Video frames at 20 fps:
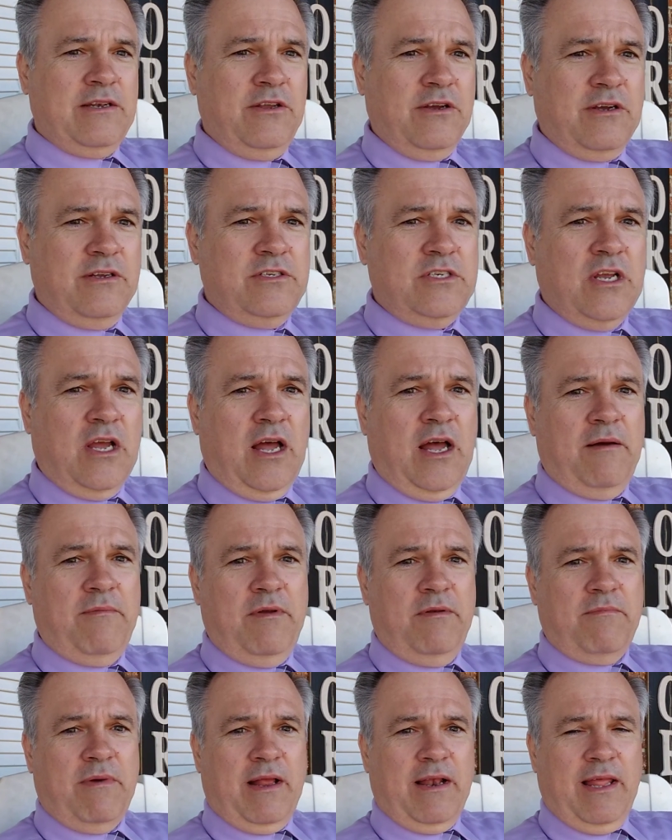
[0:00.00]
took a job
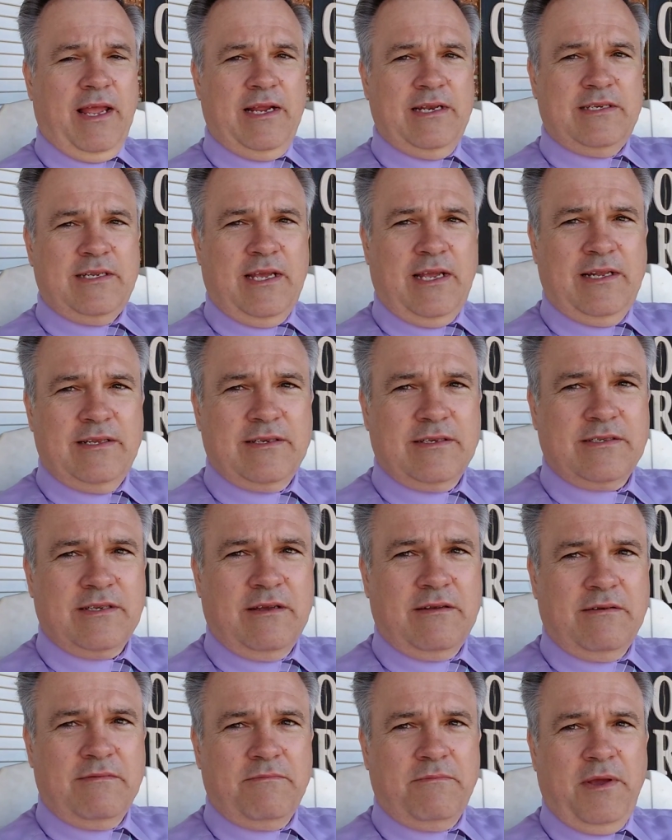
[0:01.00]
in my late teens as a
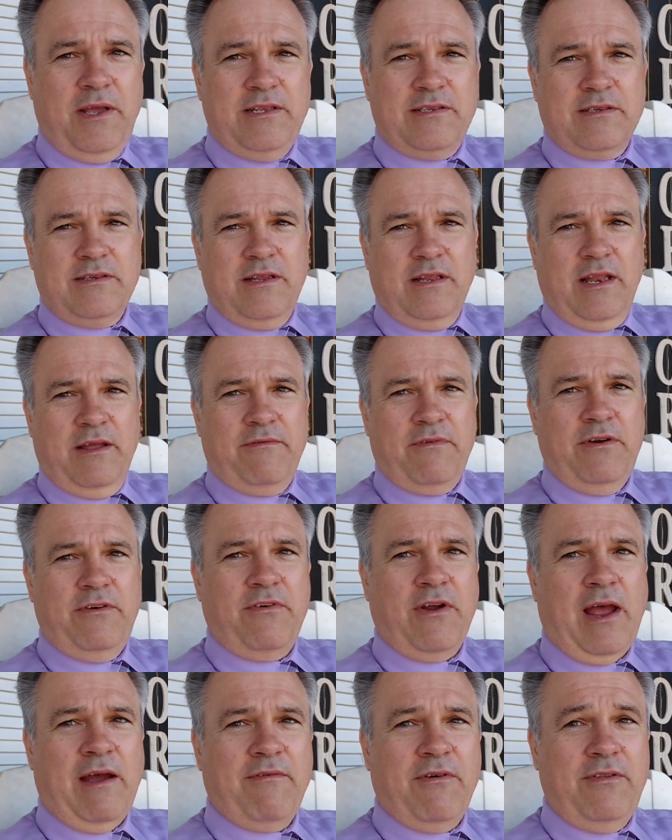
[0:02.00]
pizza delivery
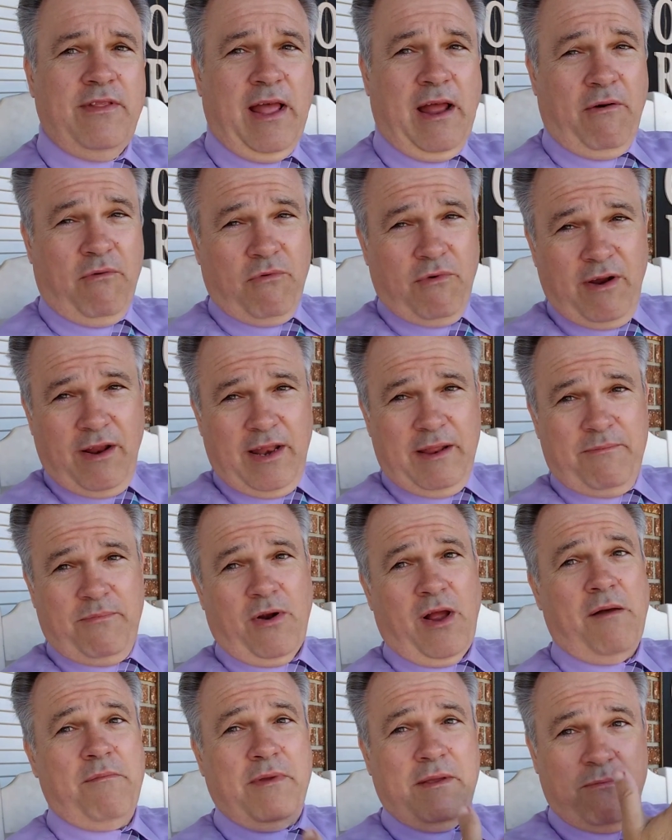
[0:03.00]
driver, and that really
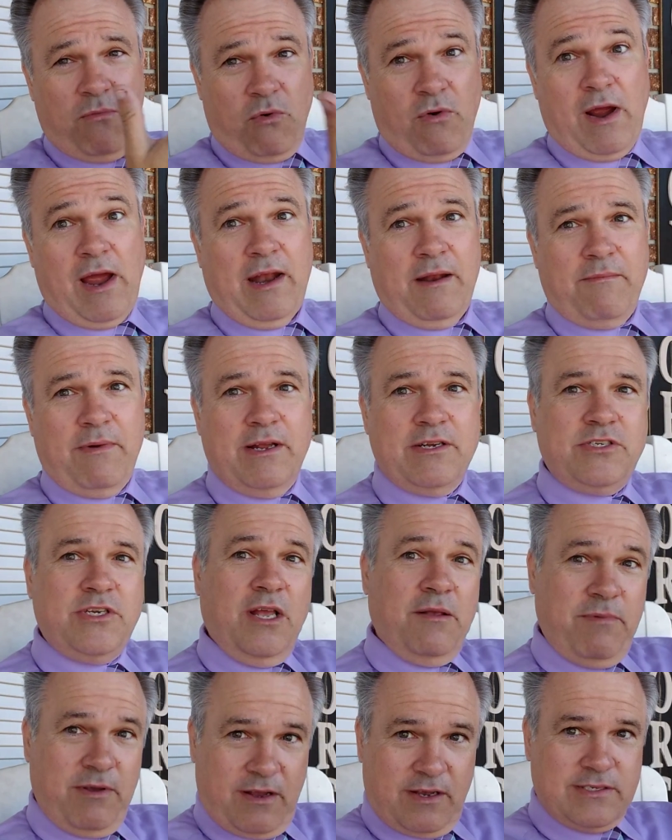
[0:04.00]
brought me more out of my shell
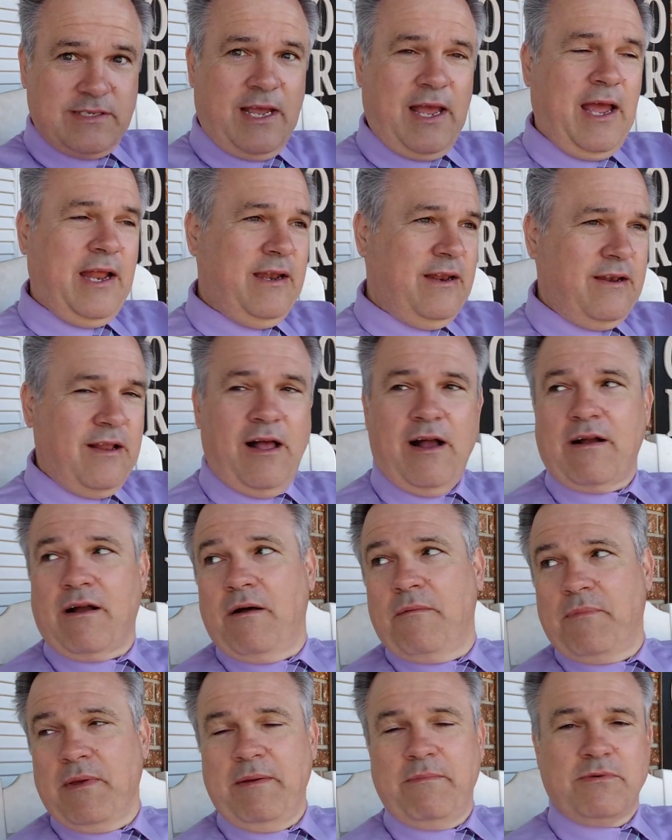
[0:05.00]
because I had to knock on
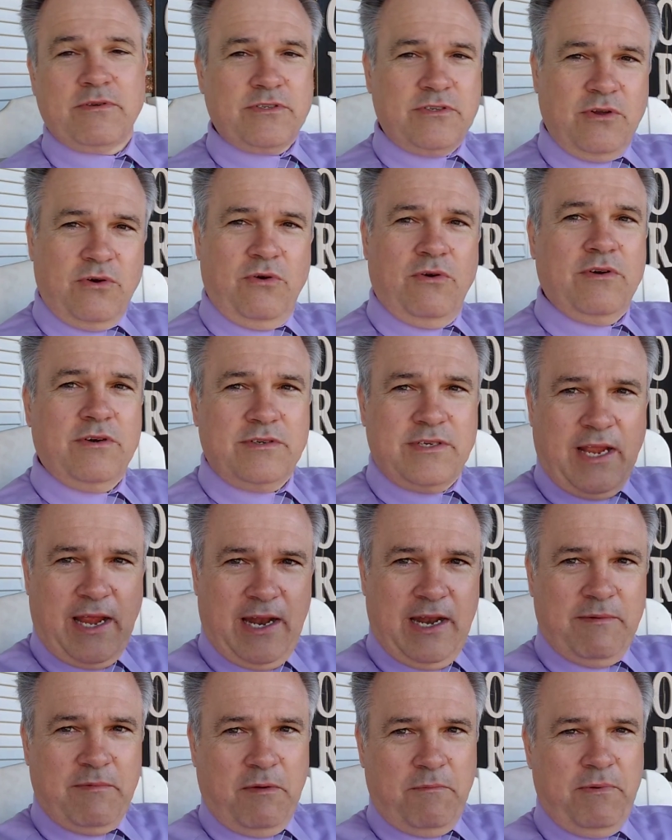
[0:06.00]
people's doors,
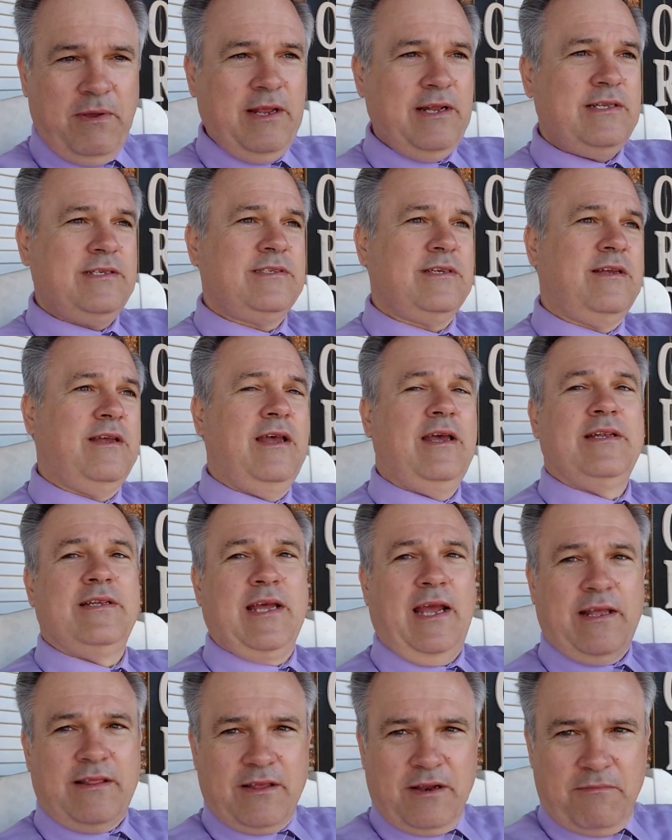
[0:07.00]
hand them a pizza,
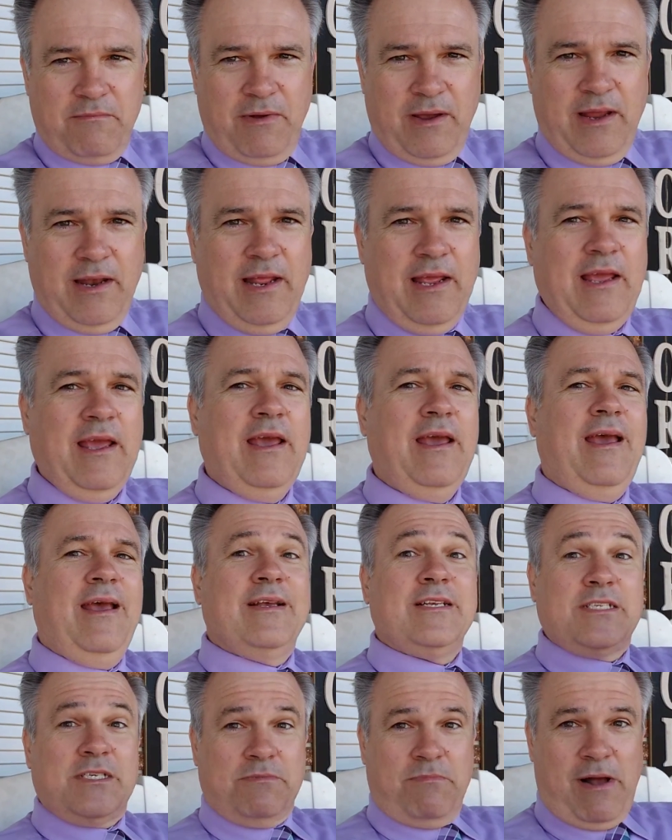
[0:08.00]
take their money,
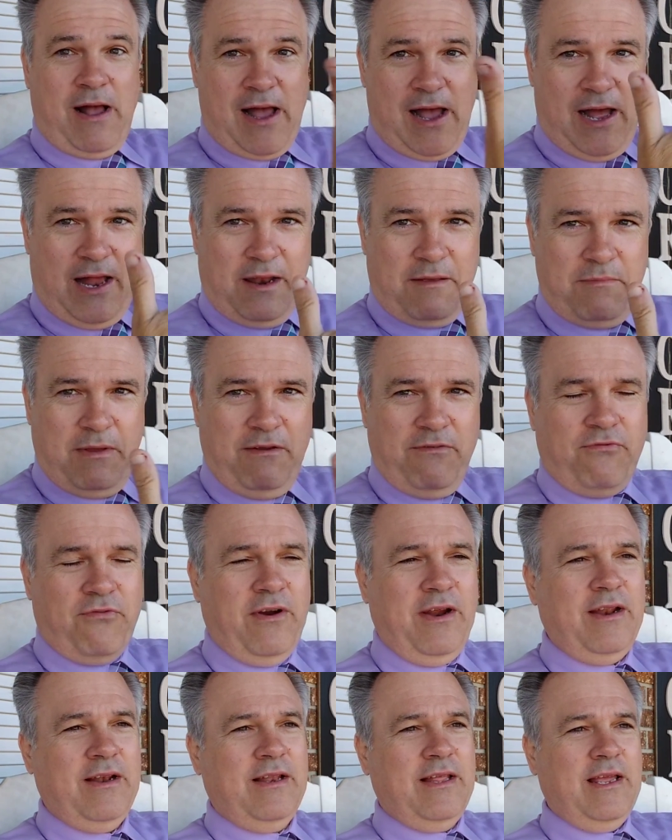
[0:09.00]
smile and be
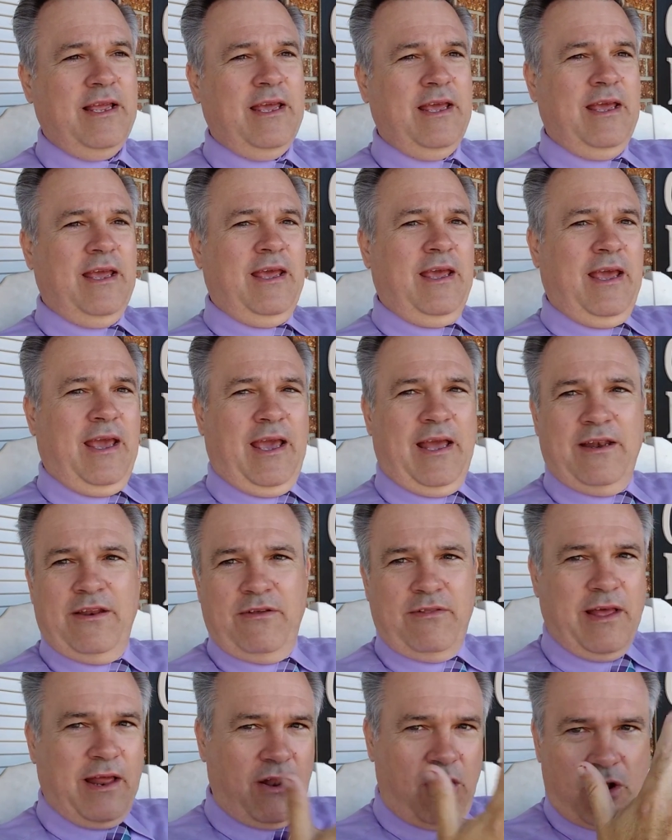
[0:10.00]
friendly, and do
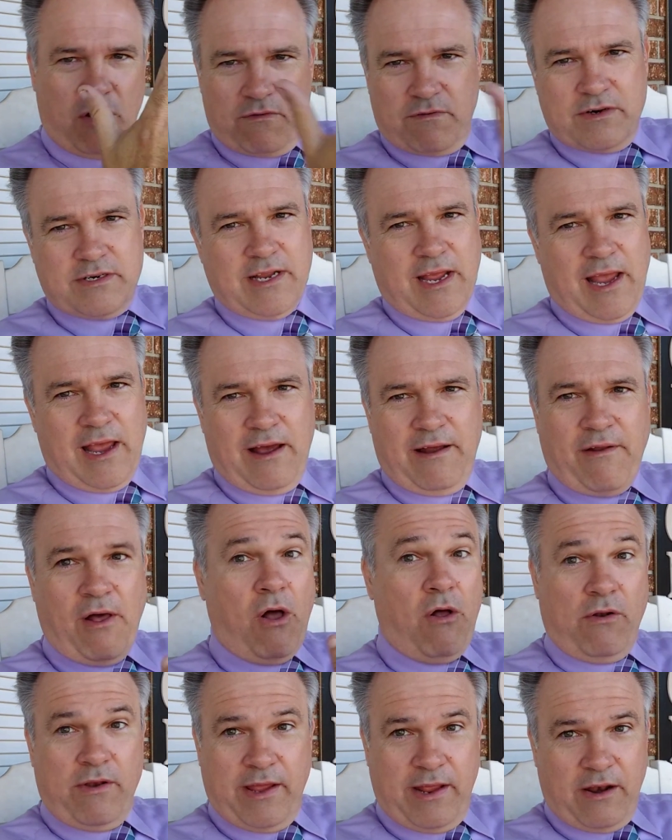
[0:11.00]
that all over town
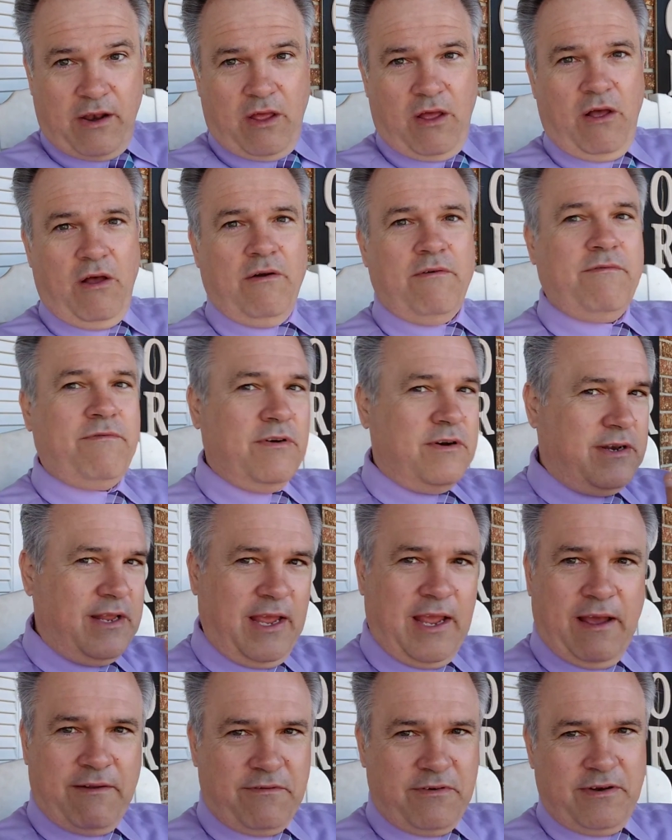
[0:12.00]
all day long for
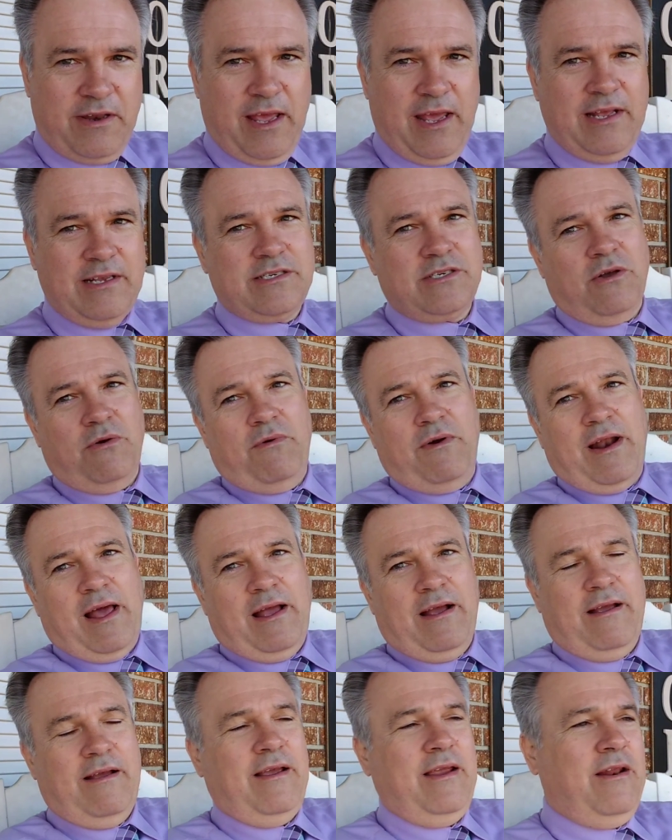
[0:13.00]
day after day. So when I
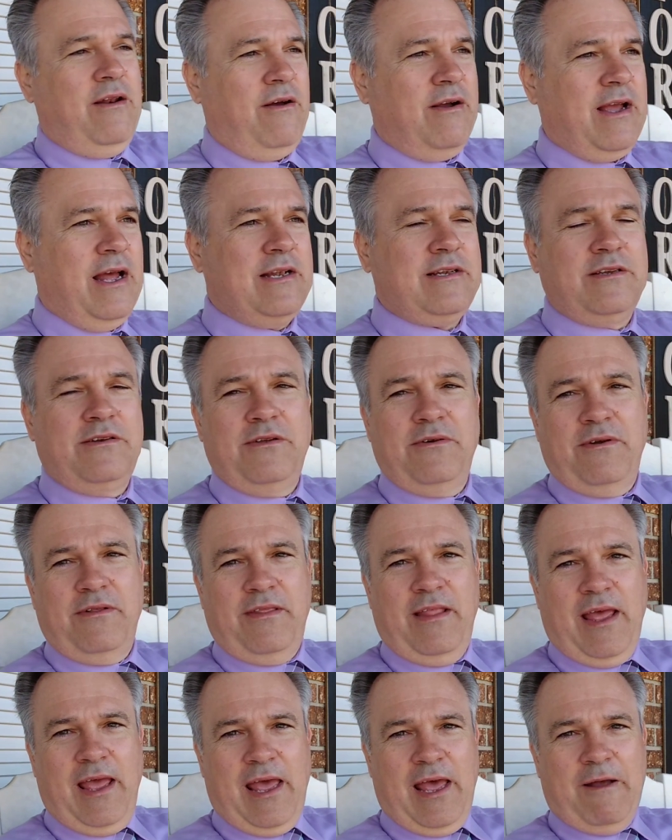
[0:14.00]
got to doing
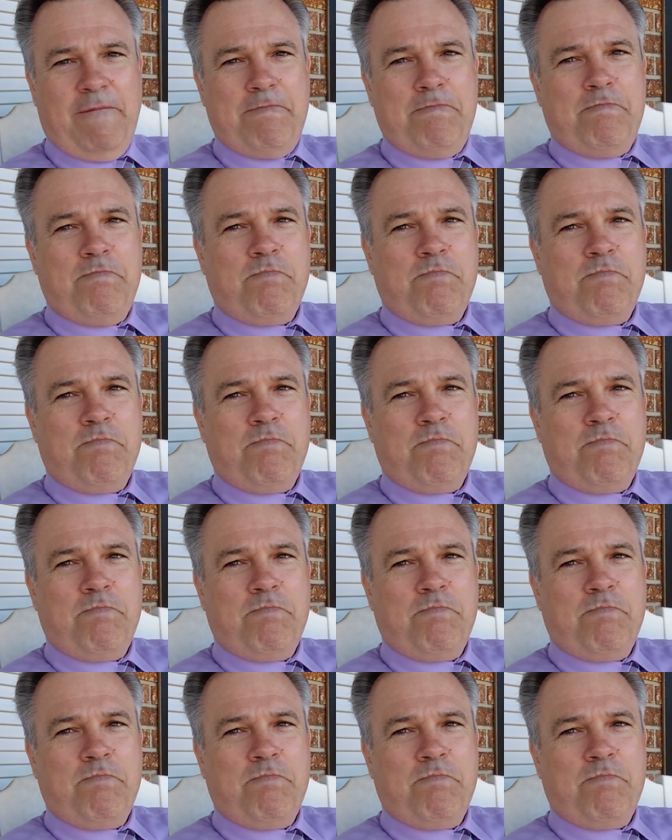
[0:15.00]
that,